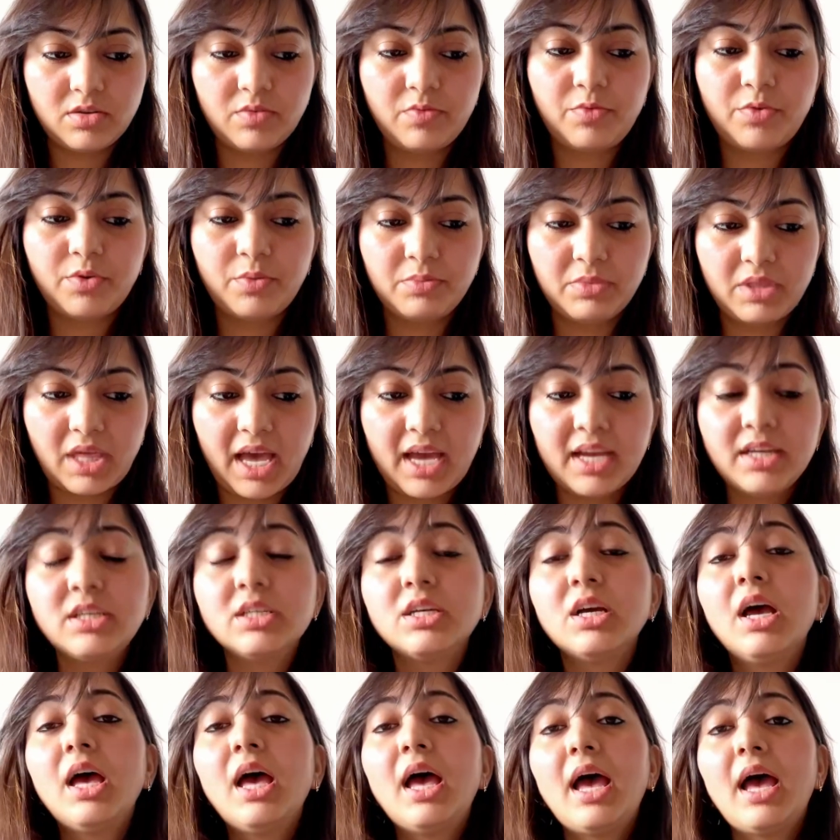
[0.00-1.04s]
from that
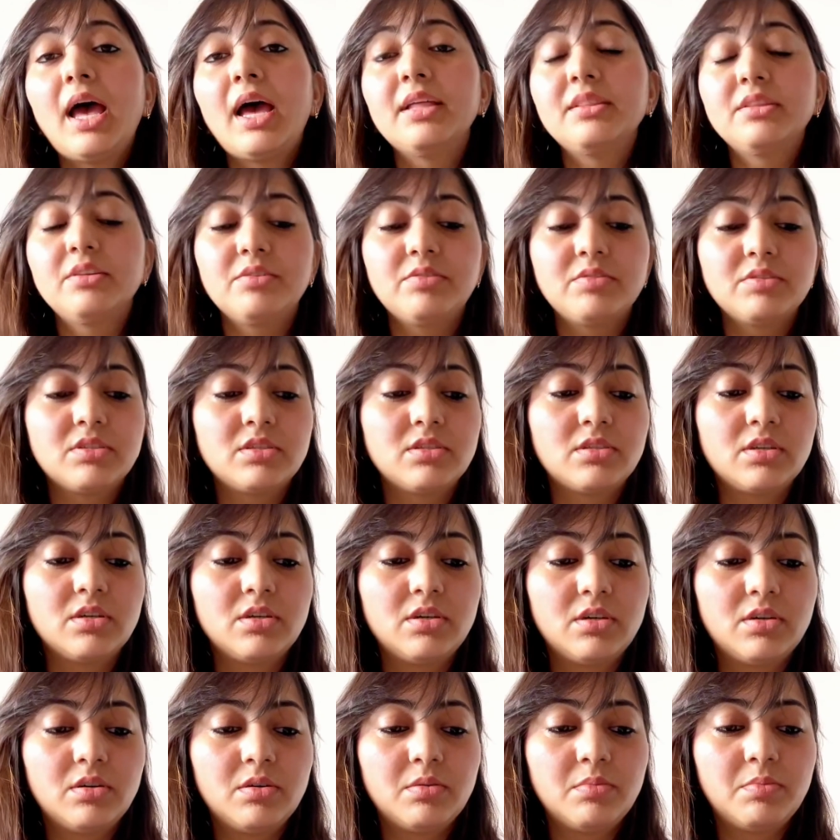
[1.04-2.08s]
and there is
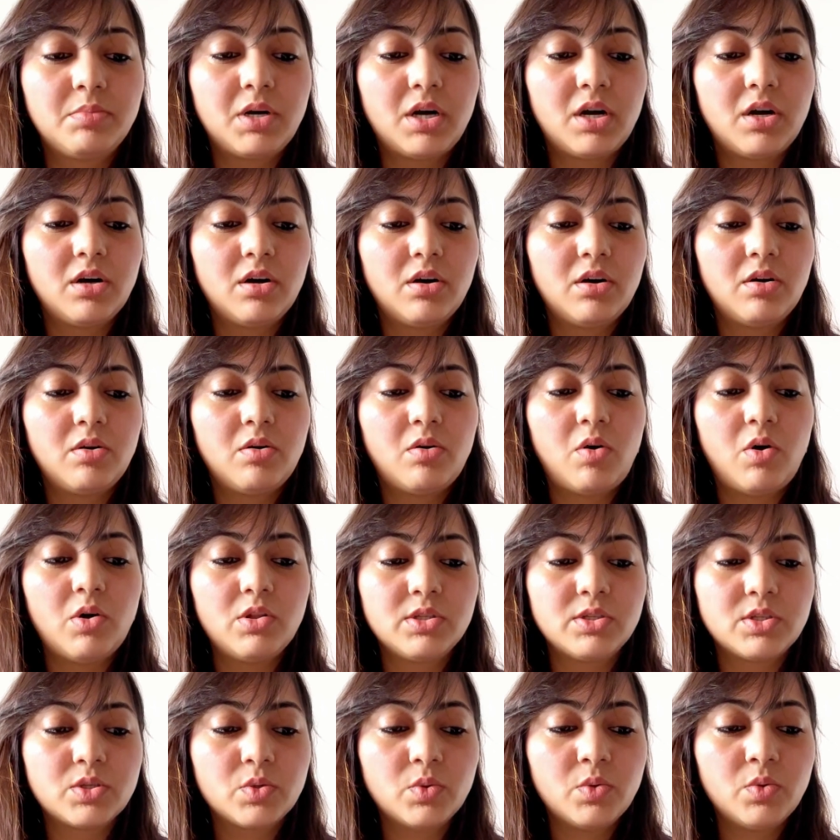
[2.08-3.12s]

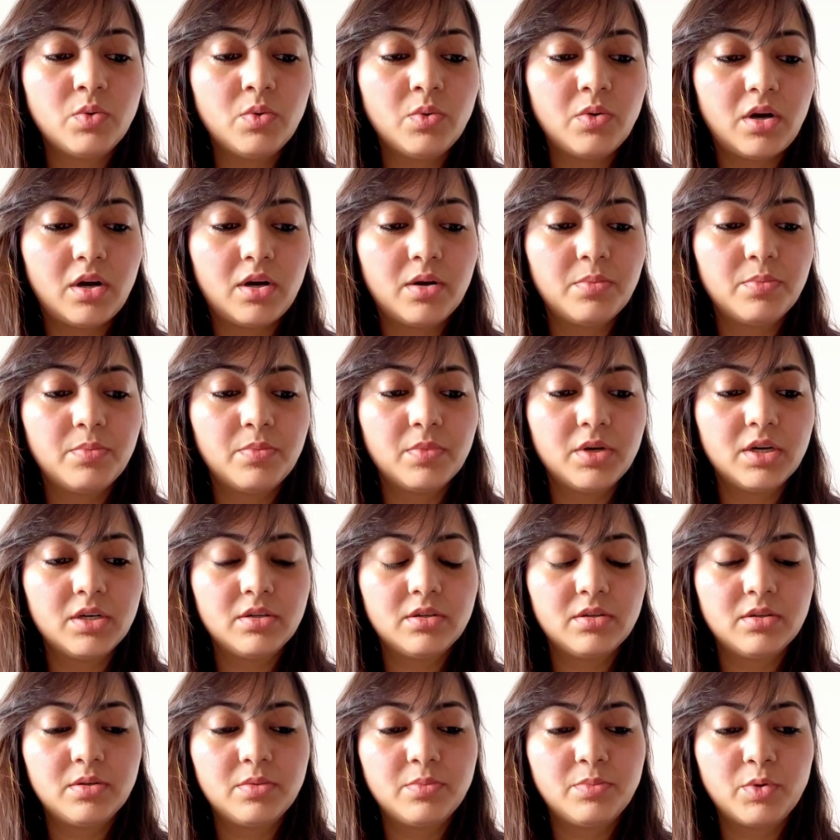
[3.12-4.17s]
also a,
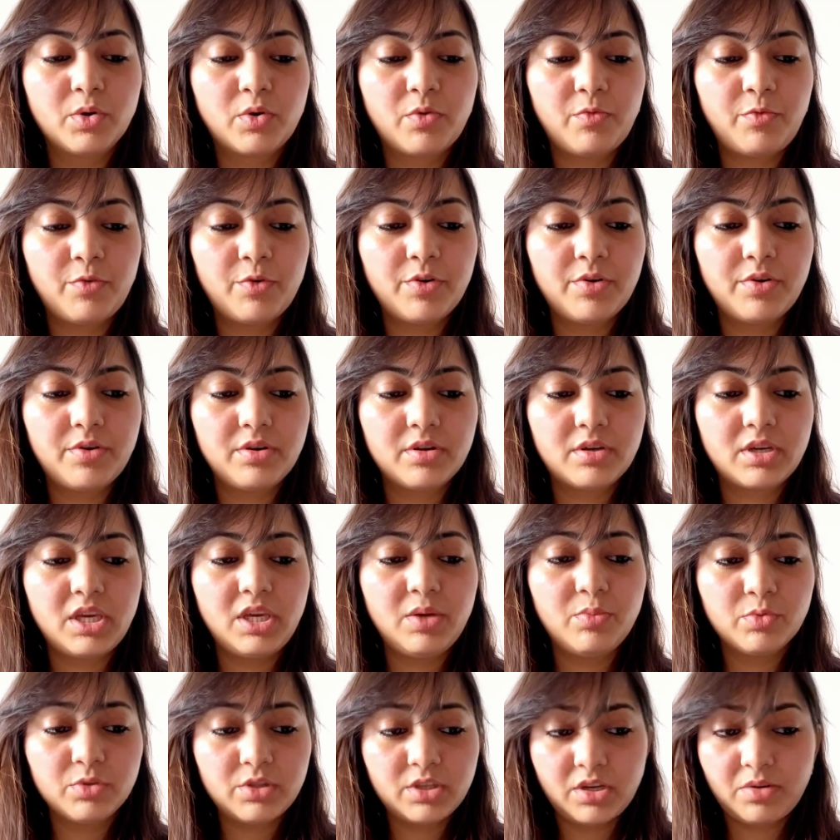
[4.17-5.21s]
a, book for
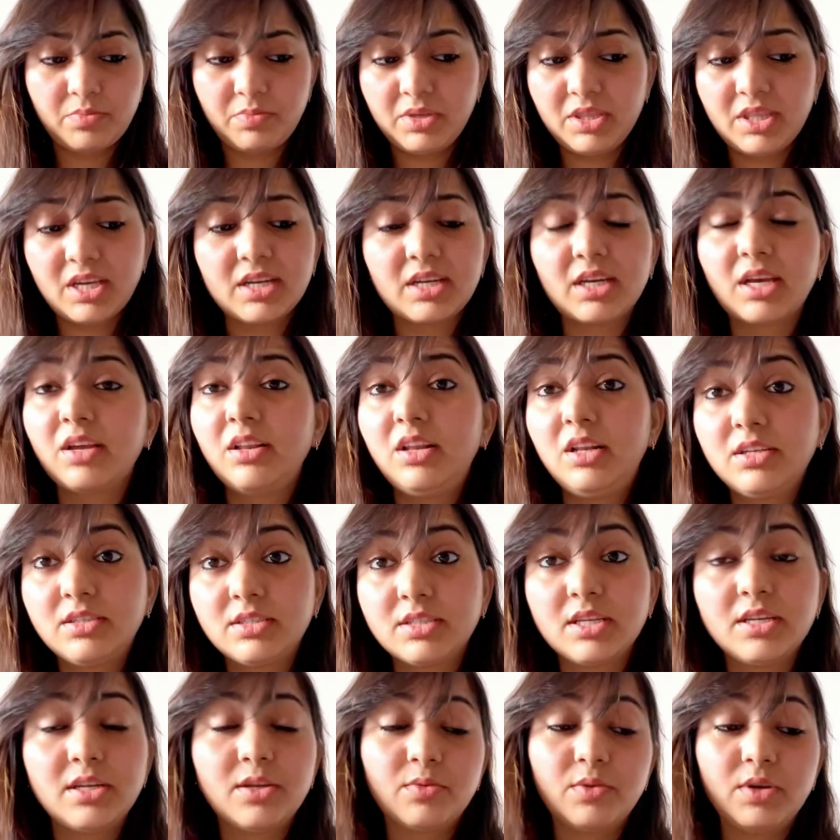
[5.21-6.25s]
chemotherapy that i'll
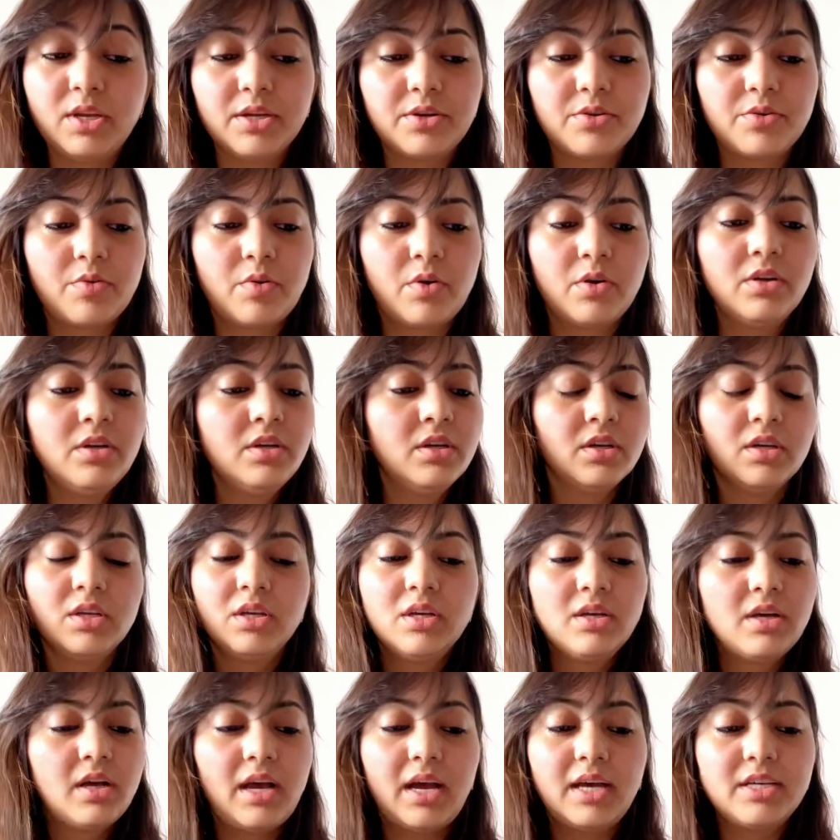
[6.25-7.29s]
tell you later on
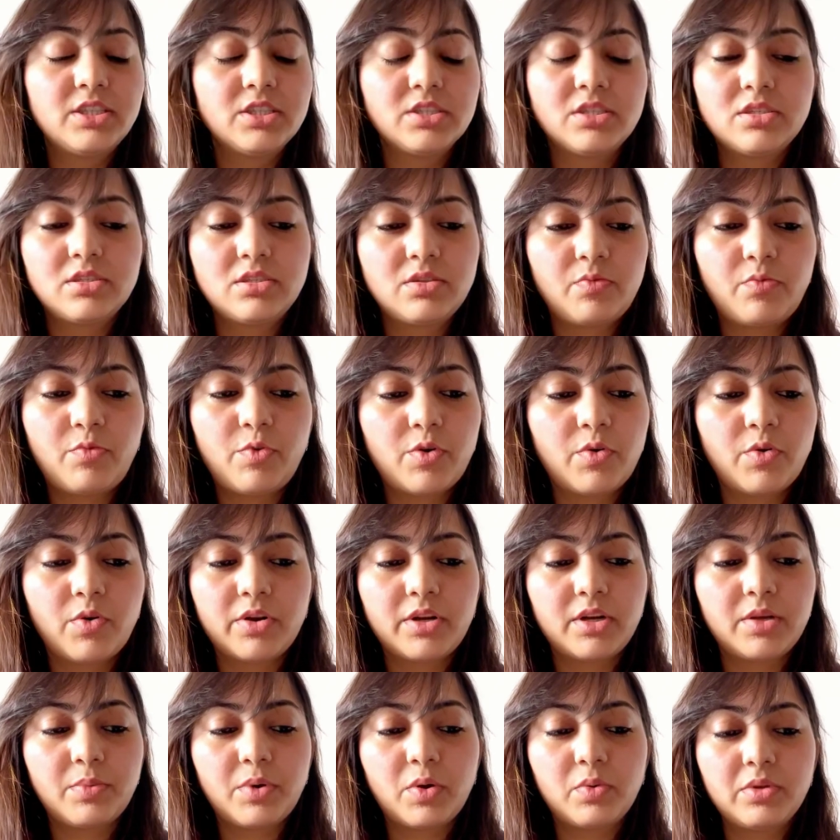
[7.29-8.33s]
i just
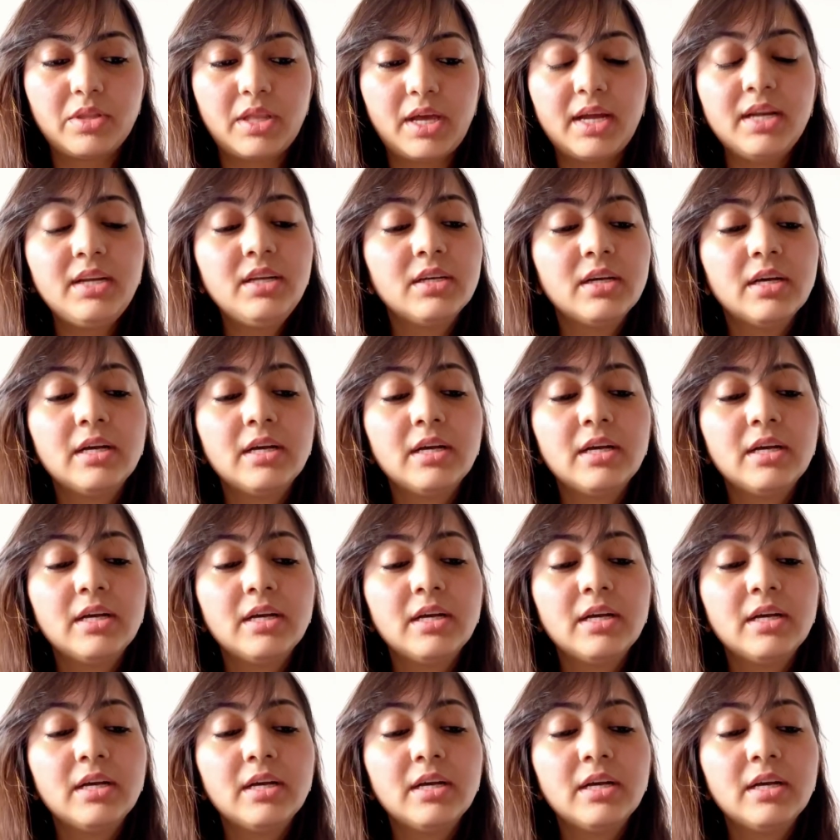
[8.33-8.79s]
forgot about that